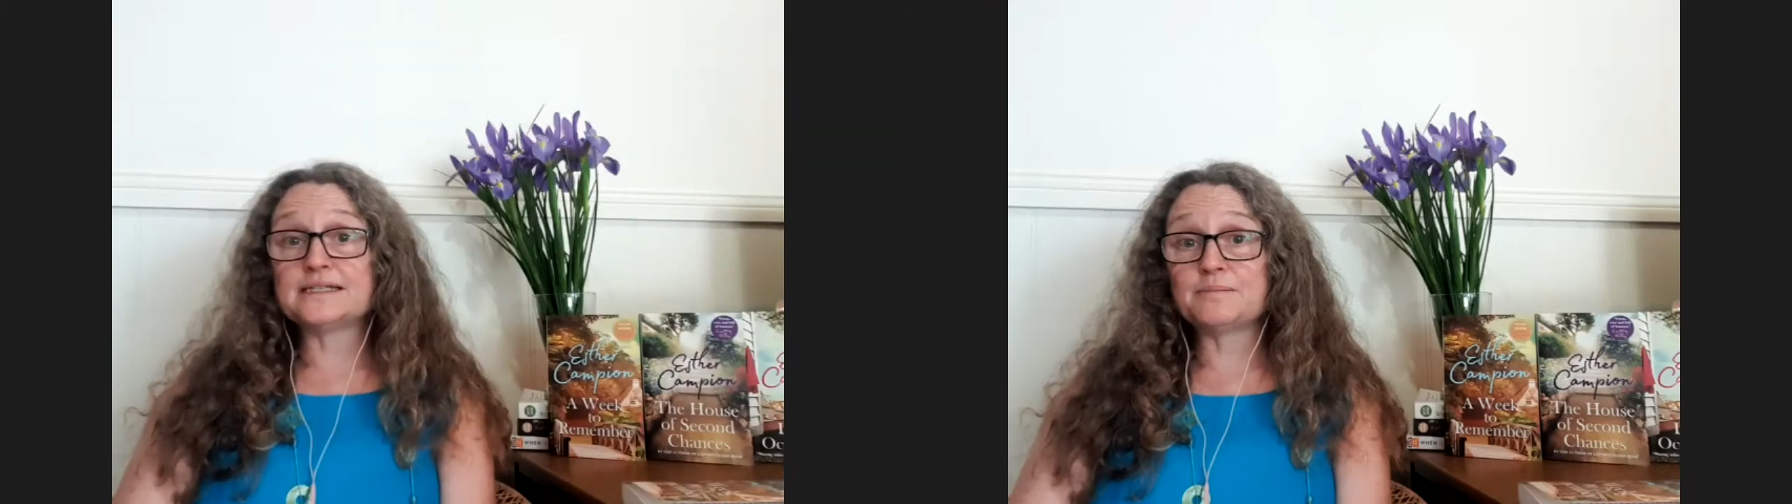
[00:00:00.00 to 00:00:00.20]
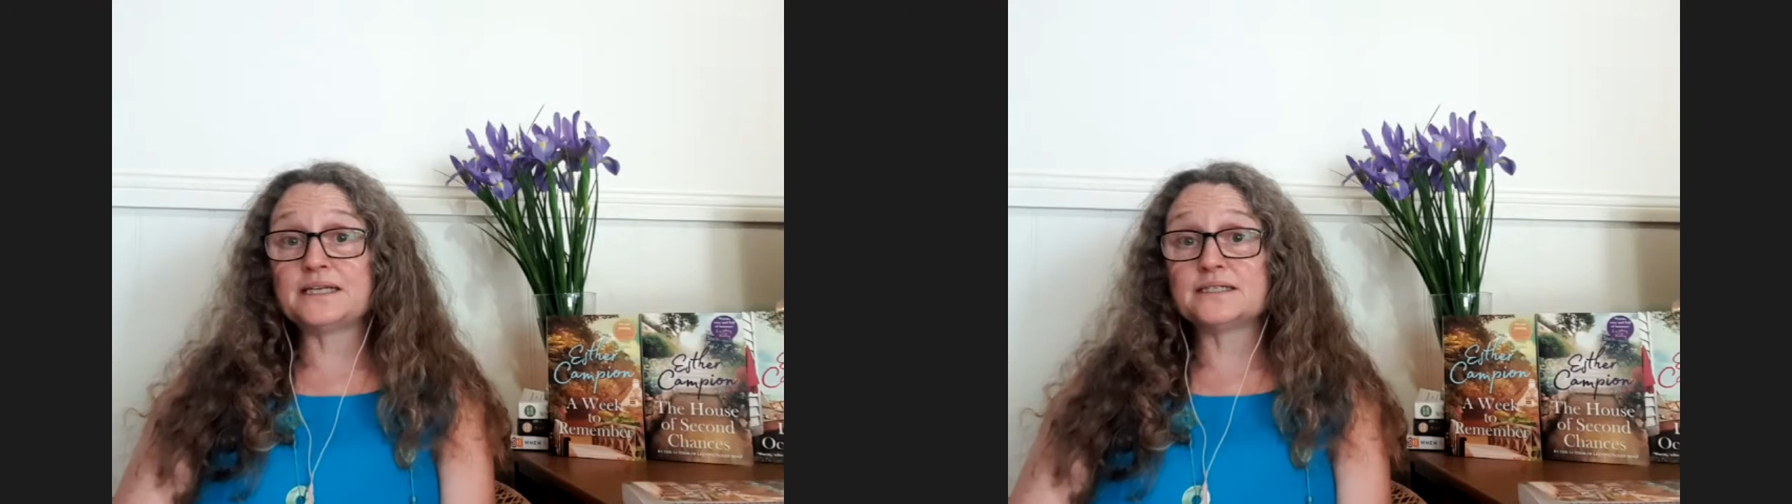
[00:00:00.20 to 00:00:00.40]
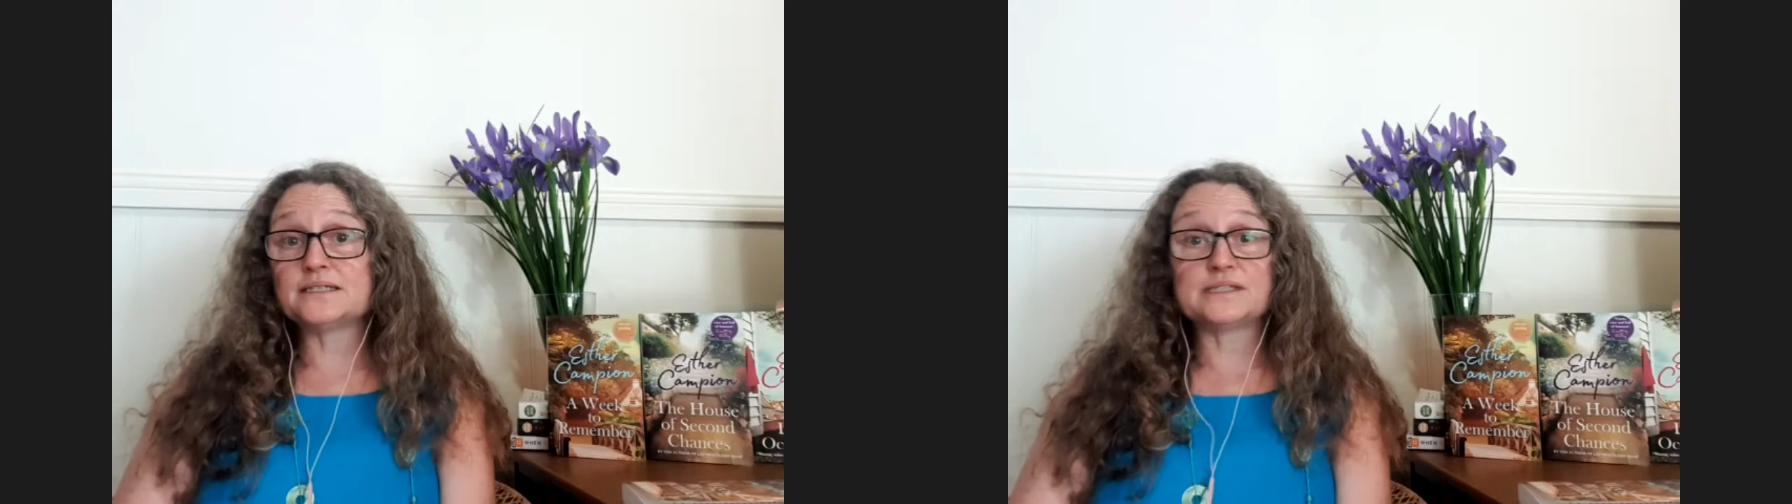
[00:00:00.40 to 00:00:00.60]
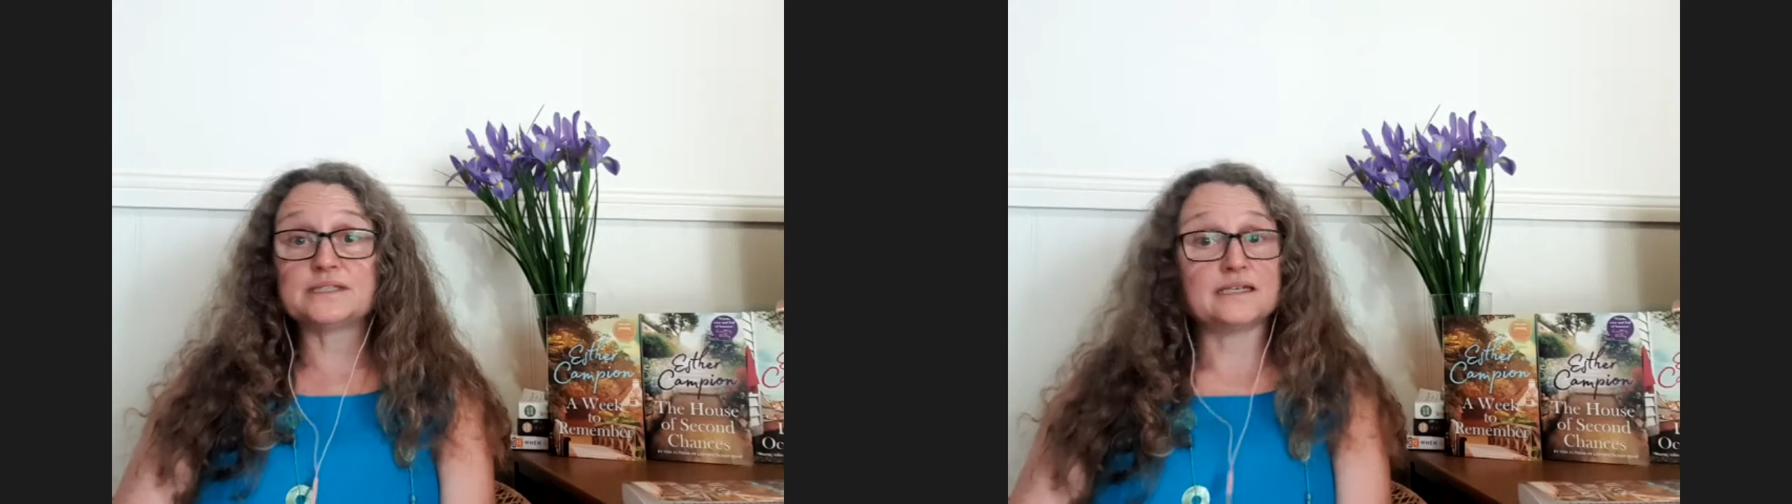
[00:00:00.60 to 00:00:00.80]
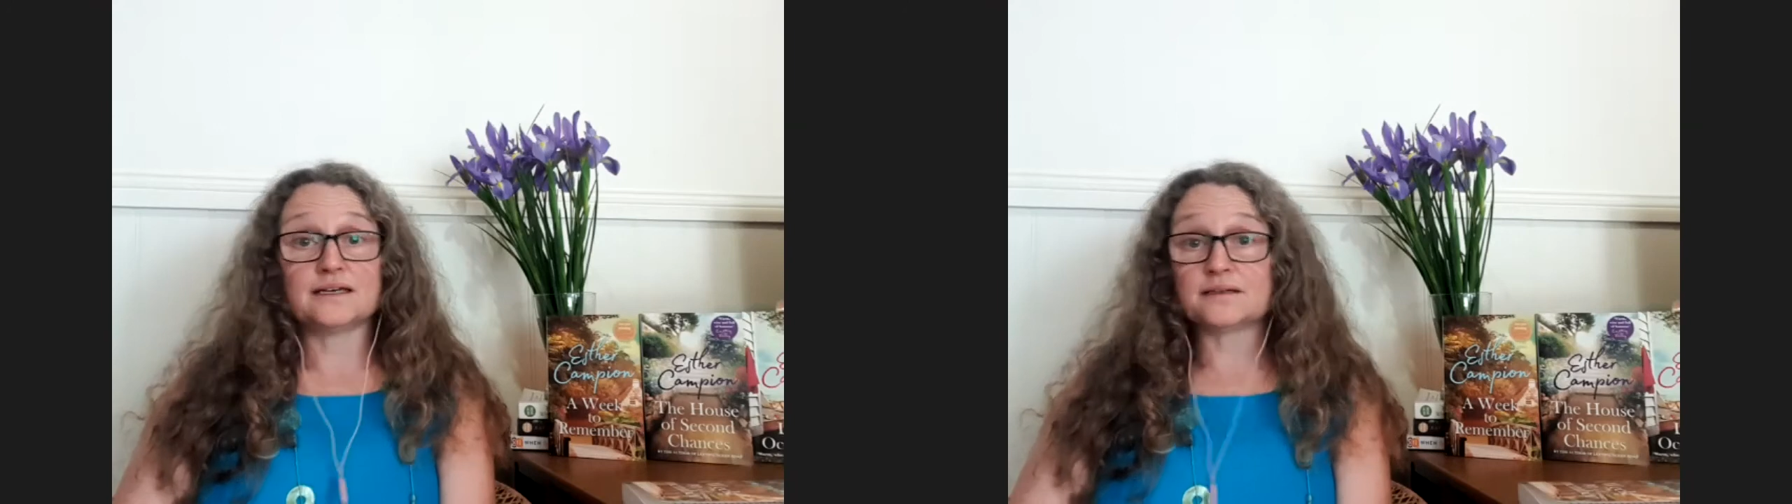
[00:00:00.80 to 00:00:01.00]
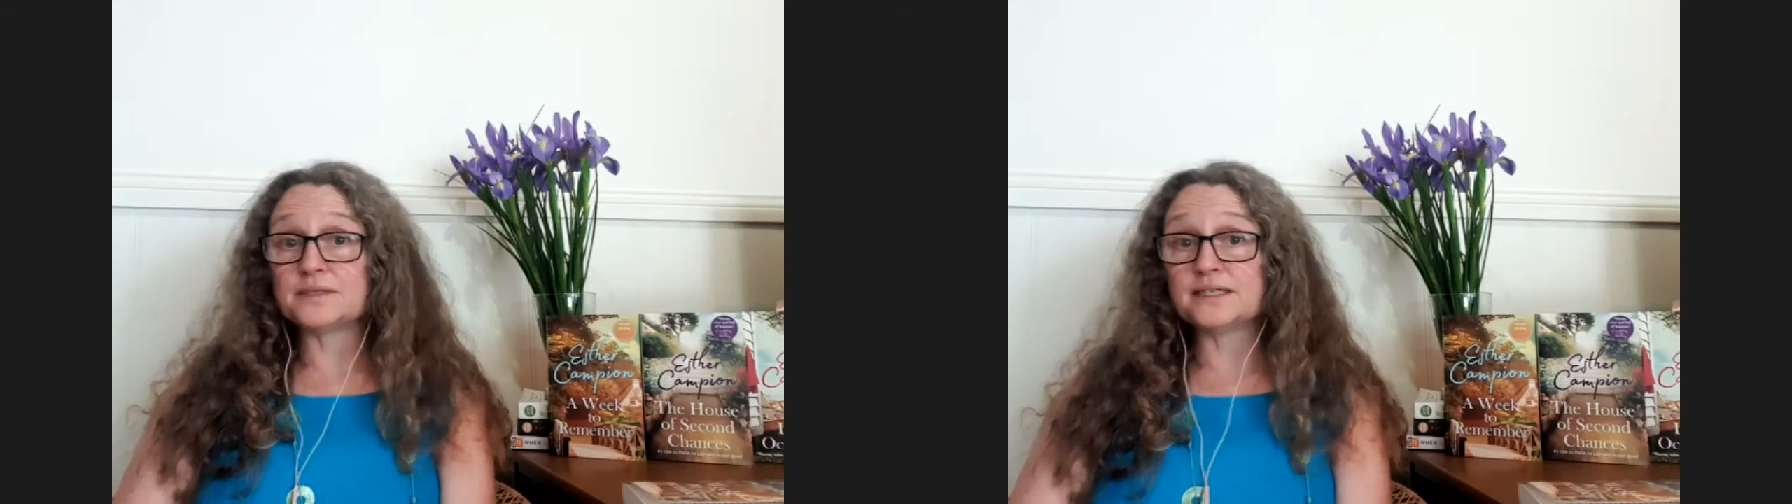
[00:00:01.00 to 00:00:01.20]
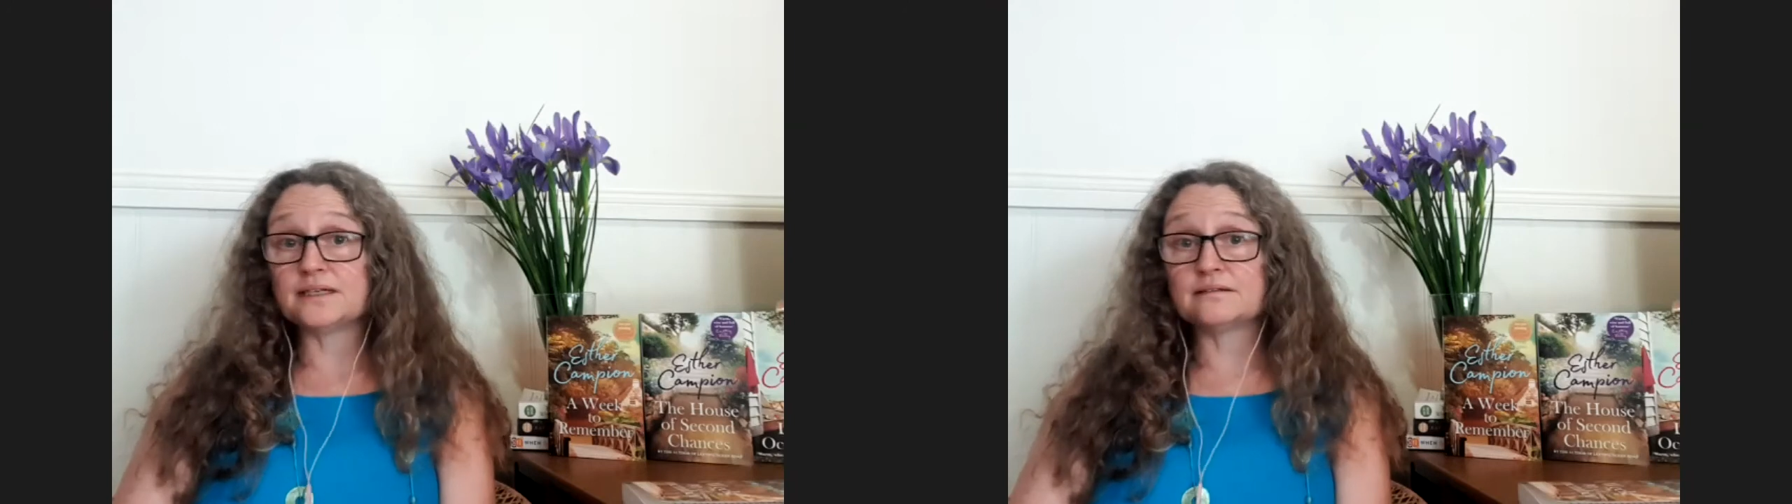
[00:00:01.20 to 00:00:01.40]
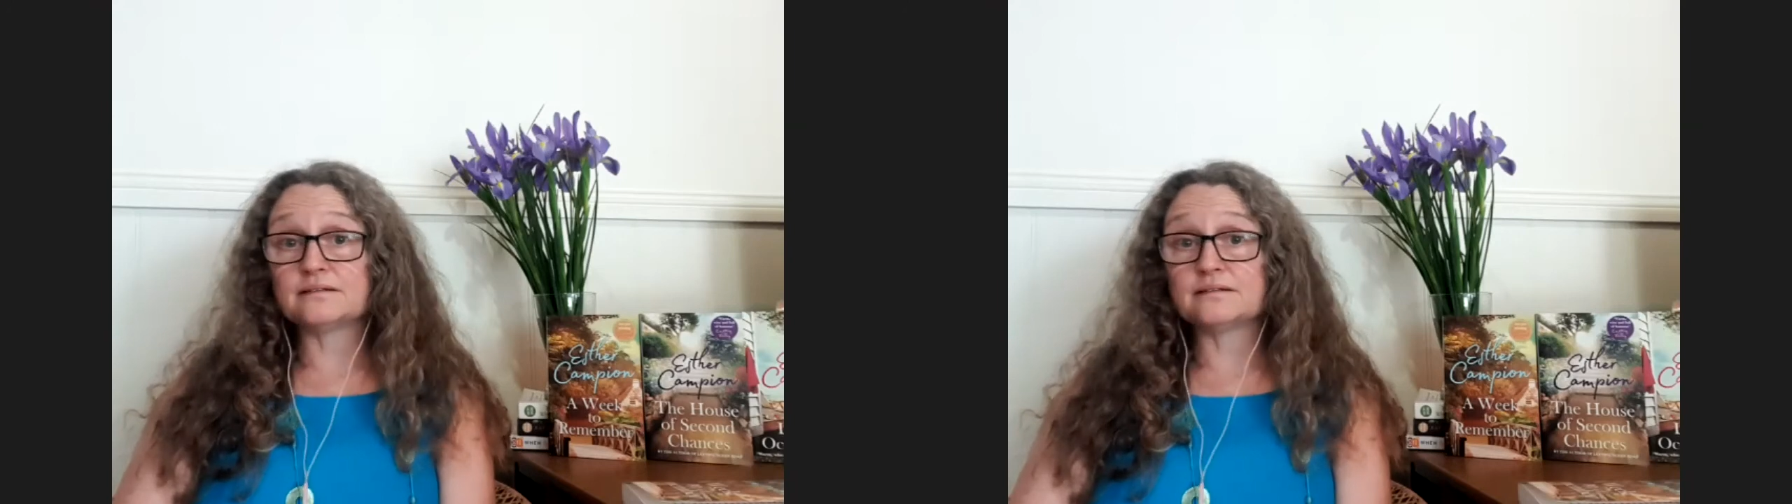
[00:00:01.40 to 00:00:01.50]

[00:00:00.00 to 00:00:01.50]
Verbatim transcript: spent. It was a lot mm. of money.